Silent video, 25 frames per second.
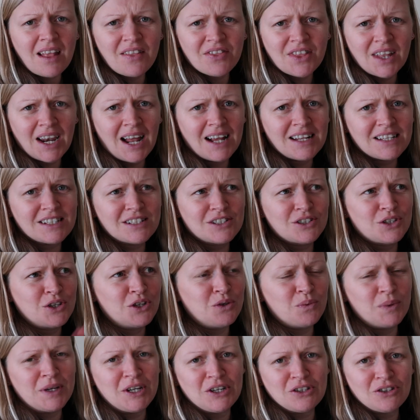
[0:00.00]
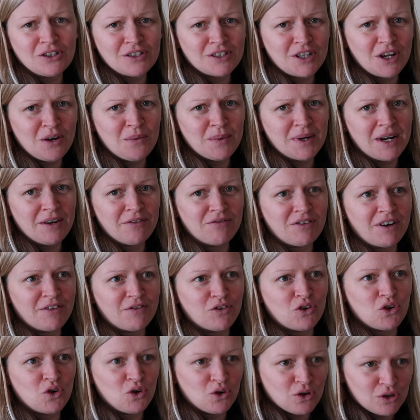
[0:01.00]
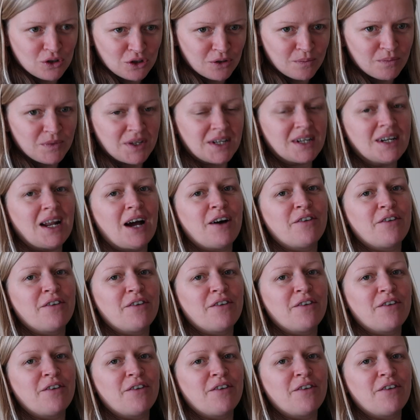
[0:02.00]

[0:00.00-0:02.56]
The last two weeks or so, whenever I've cooked something,